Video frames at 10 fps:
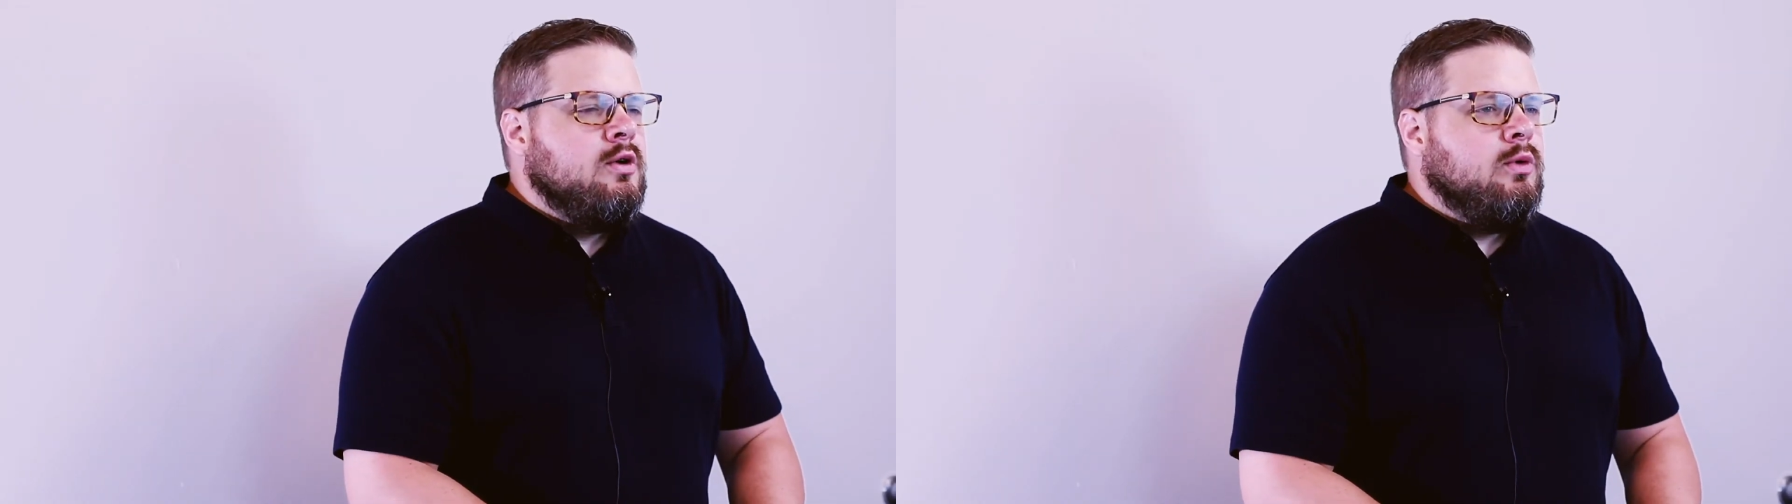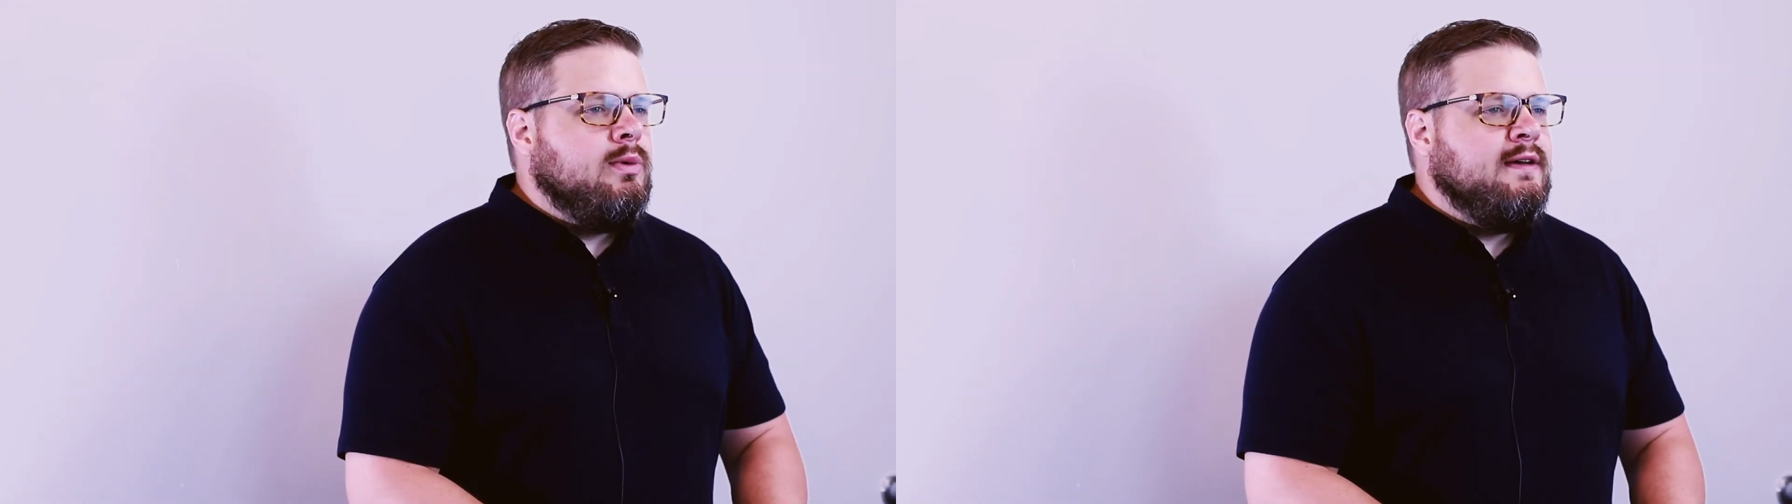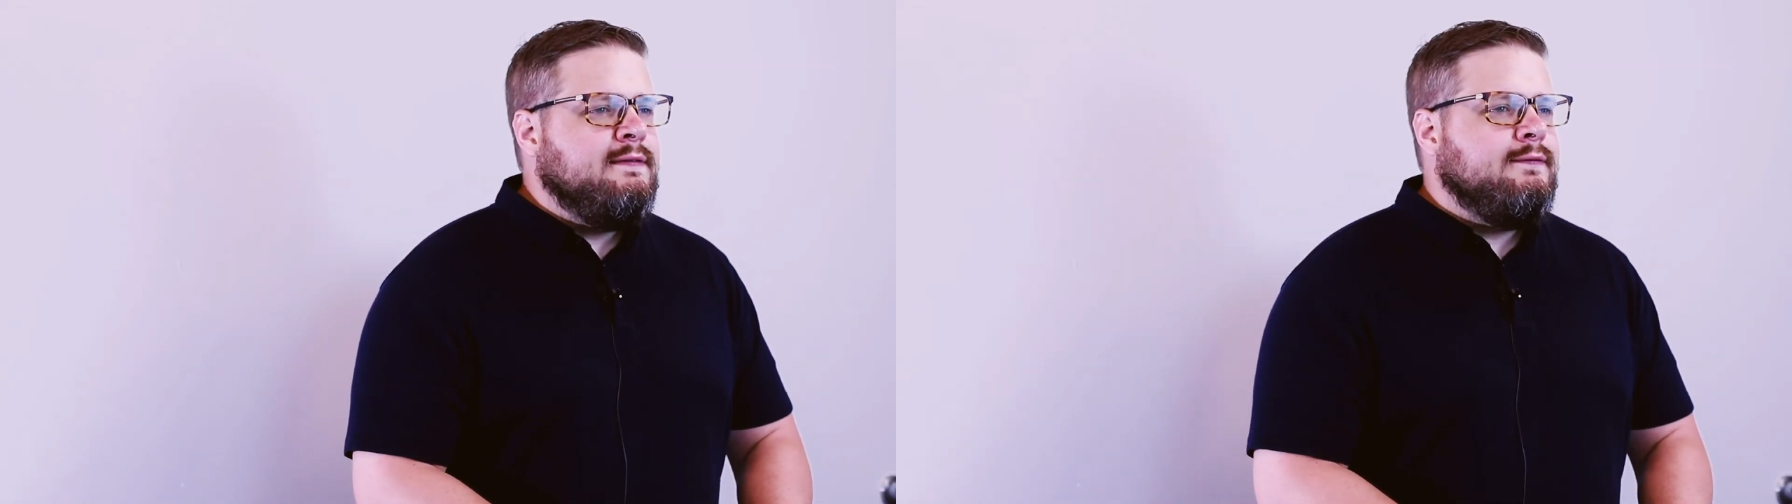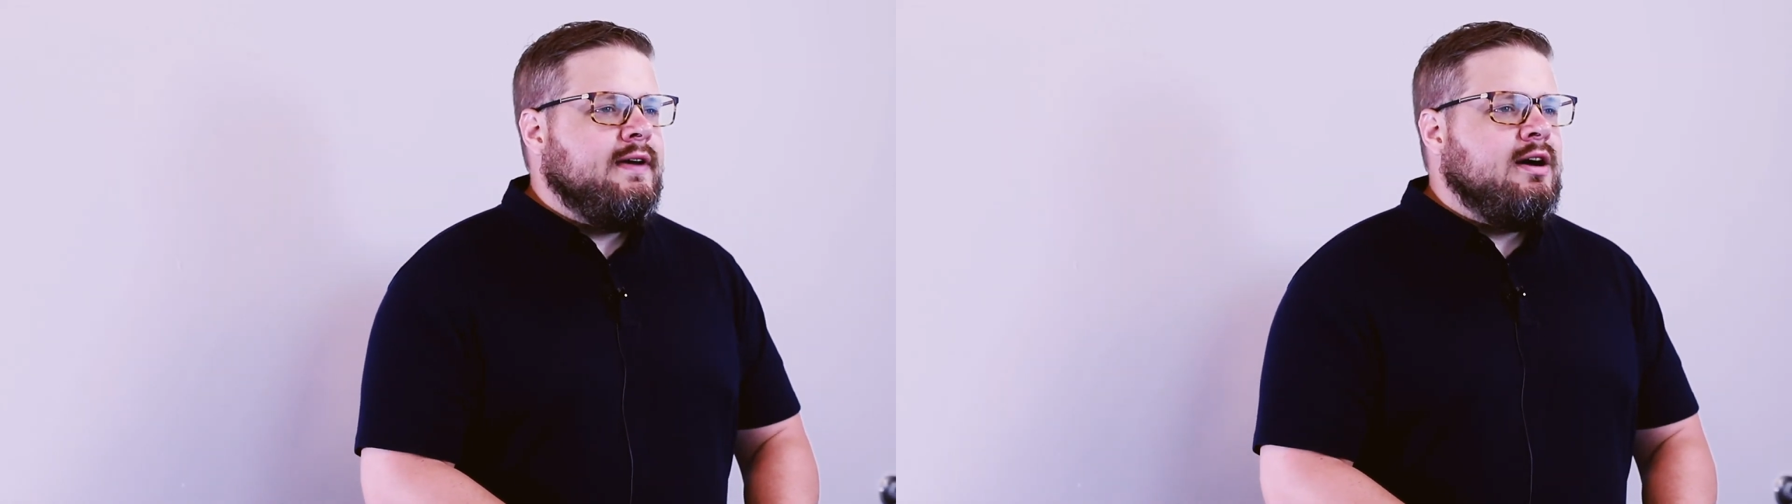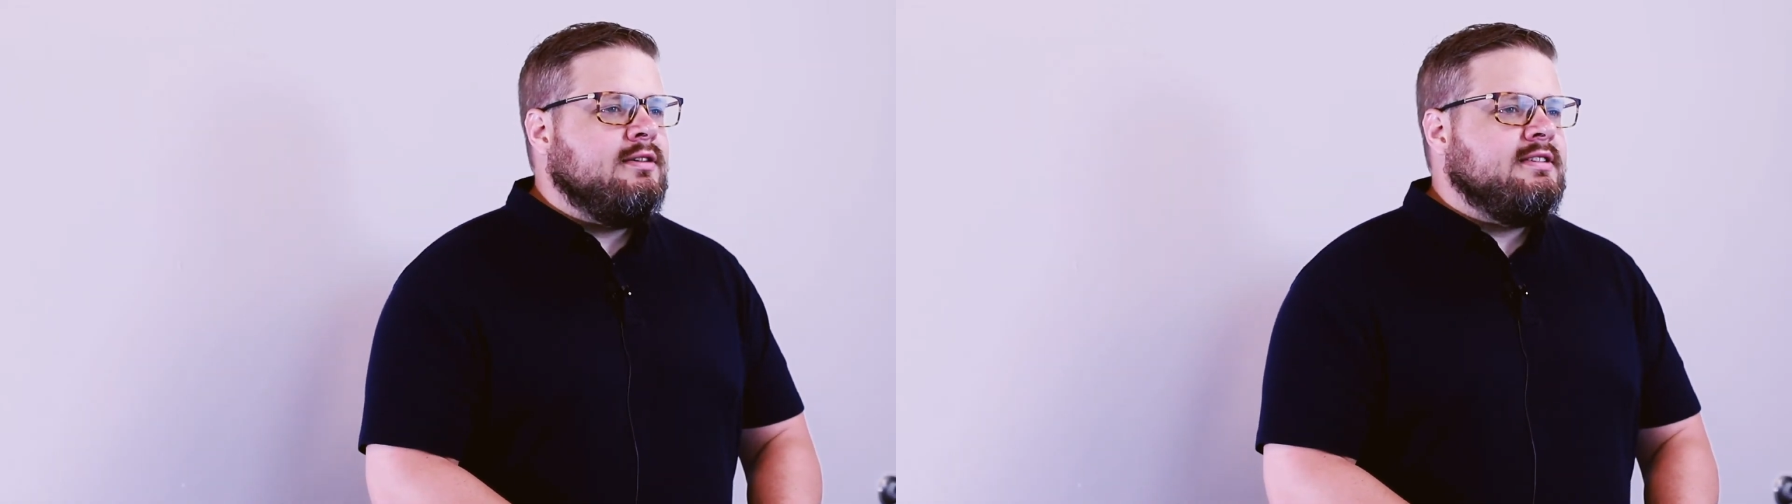When we
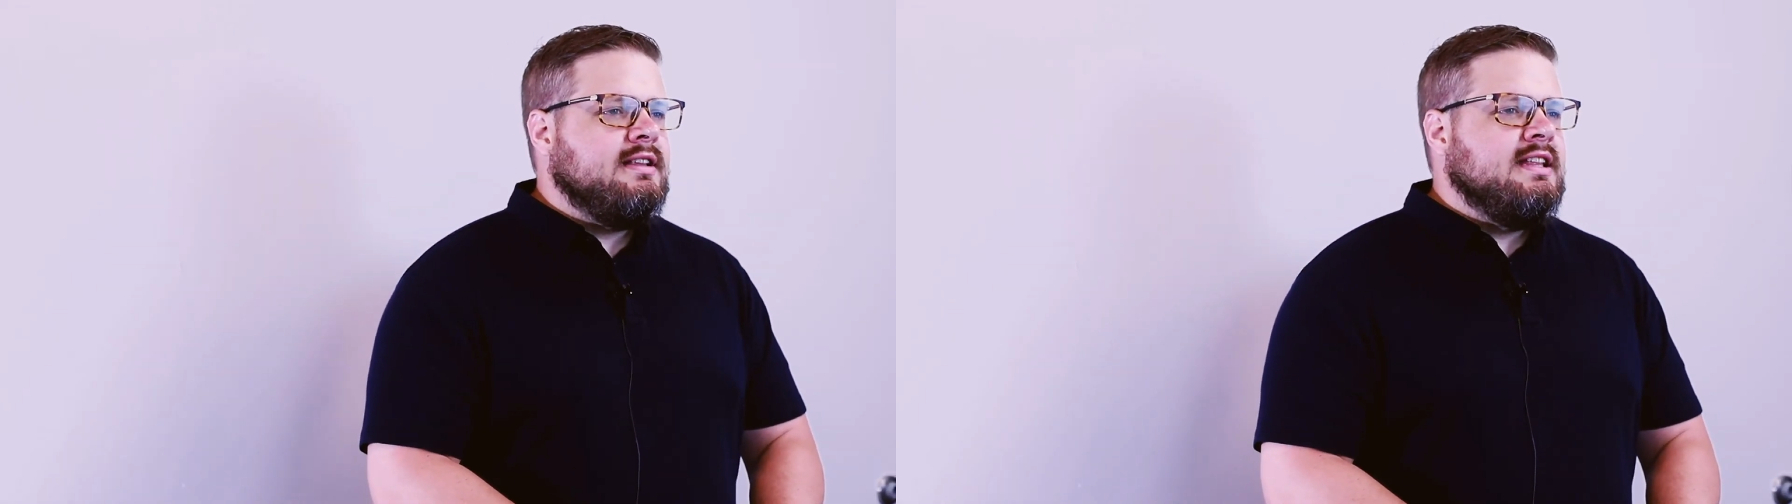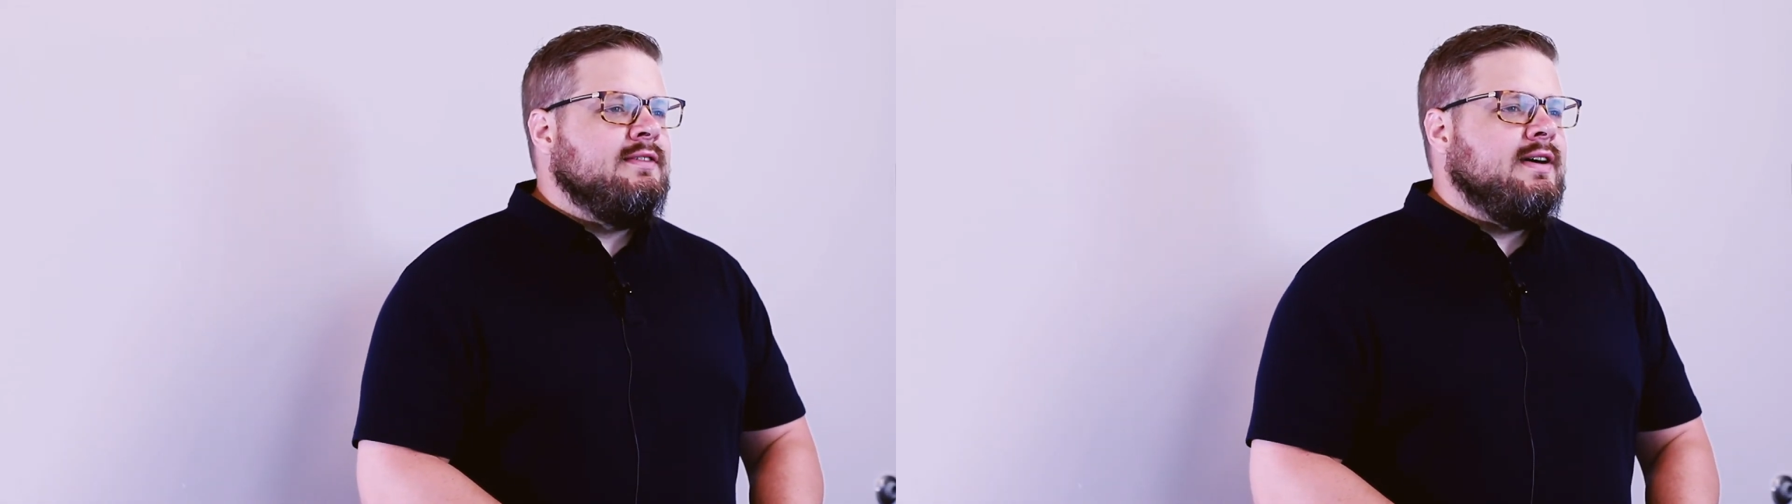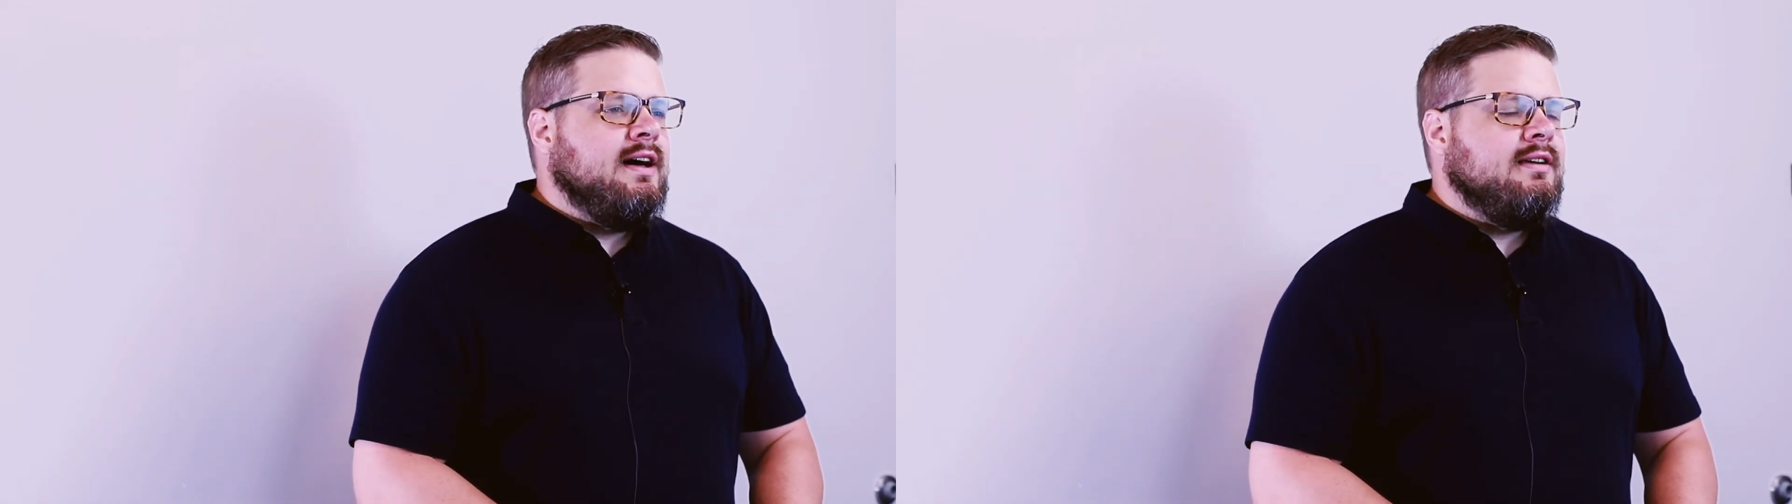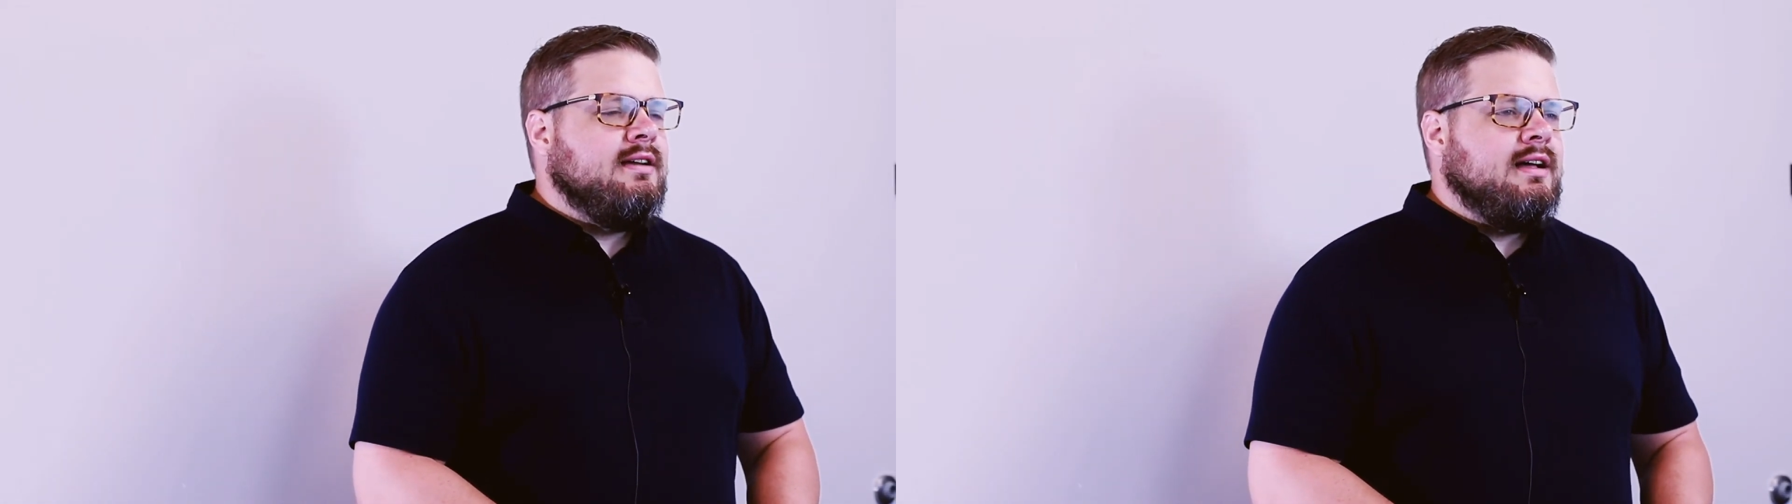fail to live out